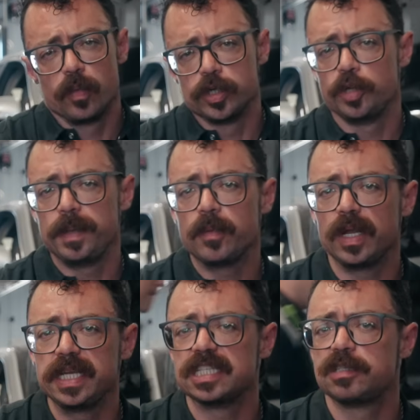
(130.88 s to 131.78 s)
would you be
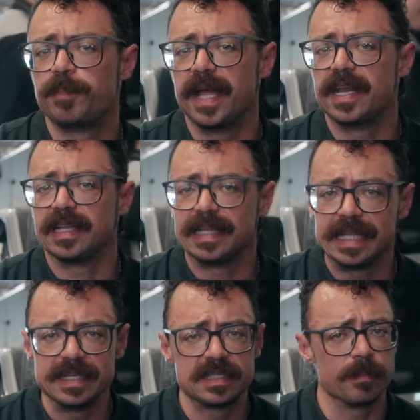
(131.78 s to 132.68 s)
willing to spend at
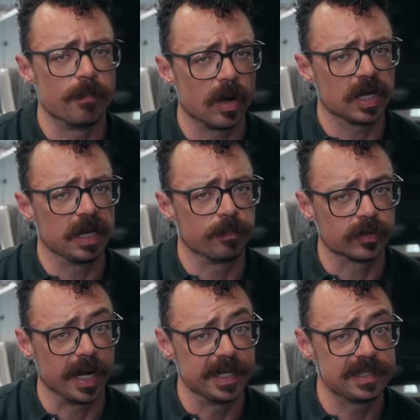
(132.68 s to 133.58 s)
least the market
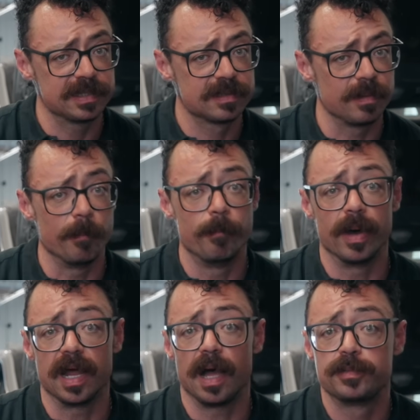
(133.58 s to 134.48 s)
price,
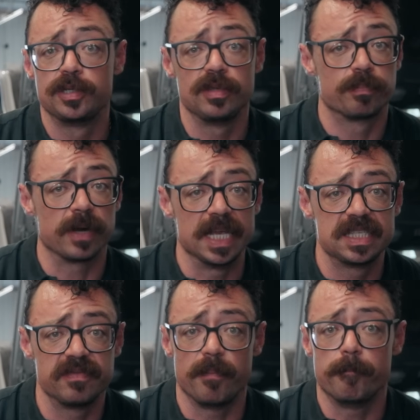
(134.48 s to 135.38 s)
but up to the price of a